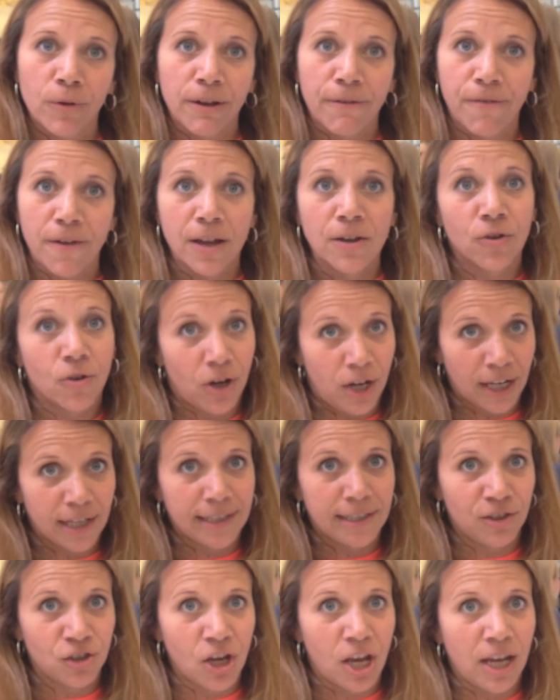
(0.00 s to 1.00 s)
refund or an
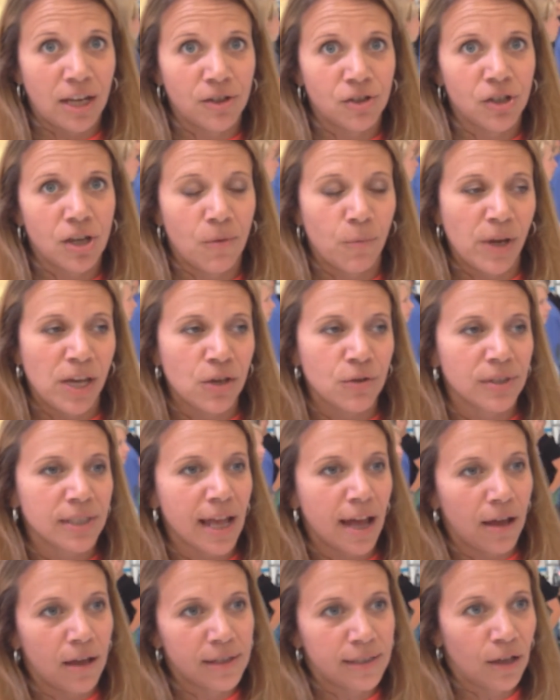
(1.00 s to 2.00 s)
exchange. And we use
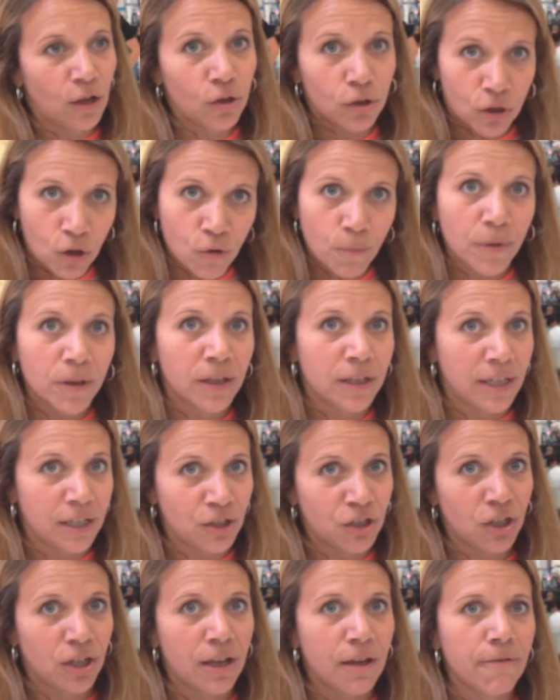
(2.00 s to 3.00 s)
that as a global
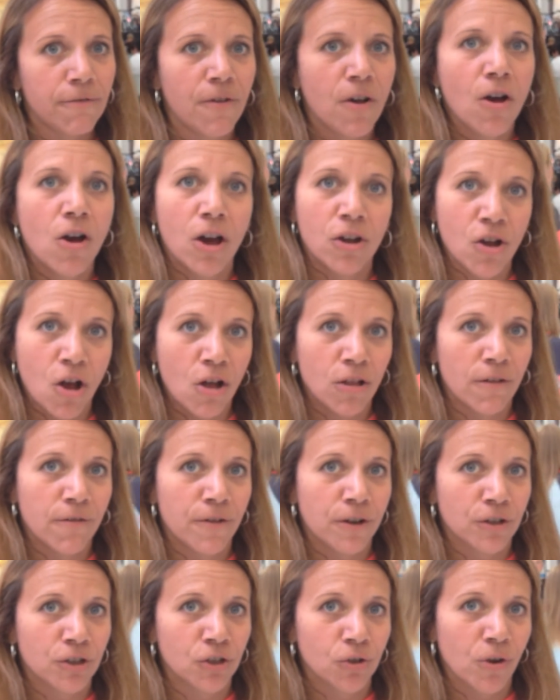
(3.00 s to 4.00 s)
initiative on all
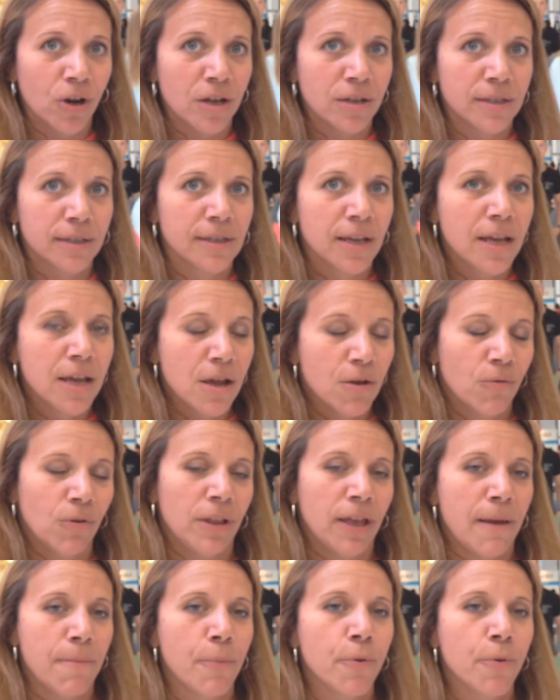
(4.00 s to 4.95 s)
of our shorts. Really